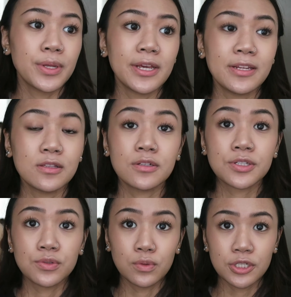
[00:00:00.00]
and it
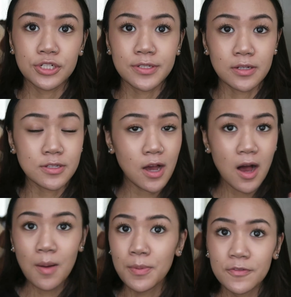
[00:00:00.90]
looks gorgeous on
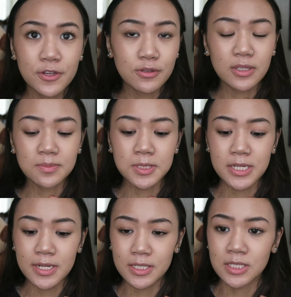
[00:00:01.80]
top of nude
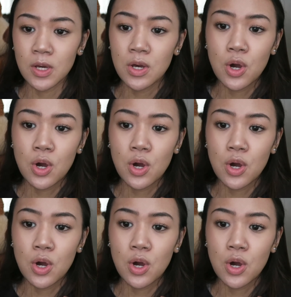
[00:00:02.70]
lipsticks